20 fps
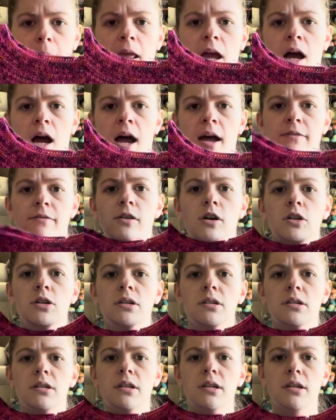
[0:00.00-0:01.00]
I've
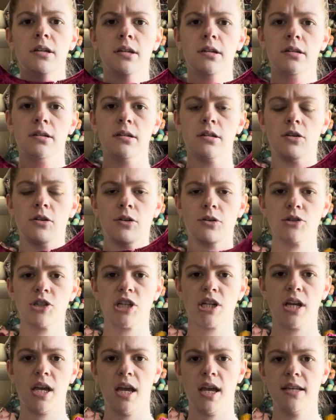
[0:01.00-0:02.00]
heard
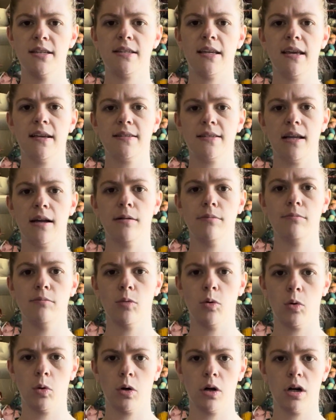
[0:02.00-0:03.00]
crochet takes up
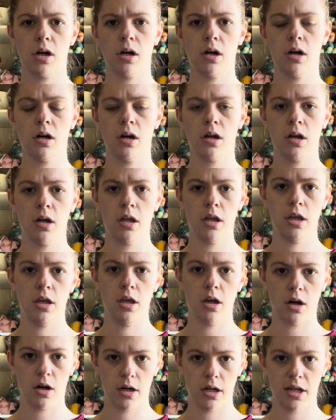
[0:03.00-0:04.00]
more
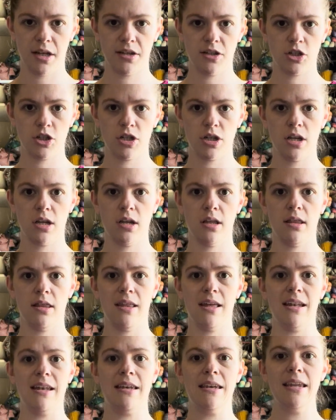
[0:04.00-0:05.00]
yardage
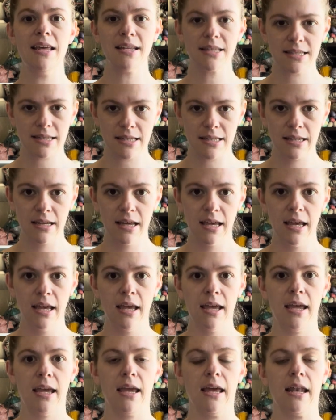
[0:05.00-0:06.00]
than knit,
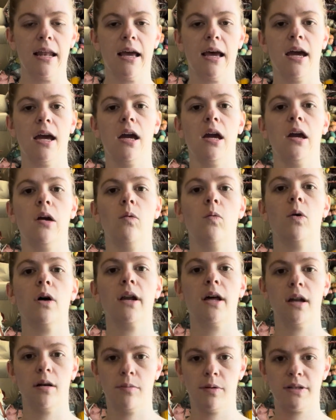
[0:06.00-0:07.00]
and I
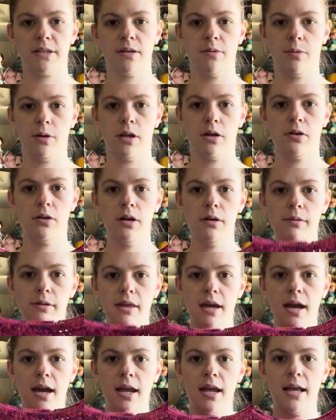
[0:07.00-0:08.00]
100% will agree with
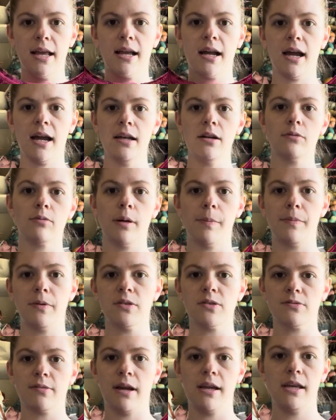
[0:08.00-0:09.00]
that. It kind of
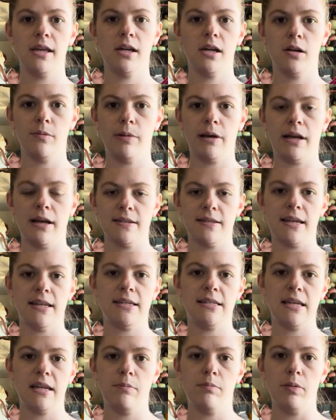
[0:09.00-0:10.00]
ripples right here because I did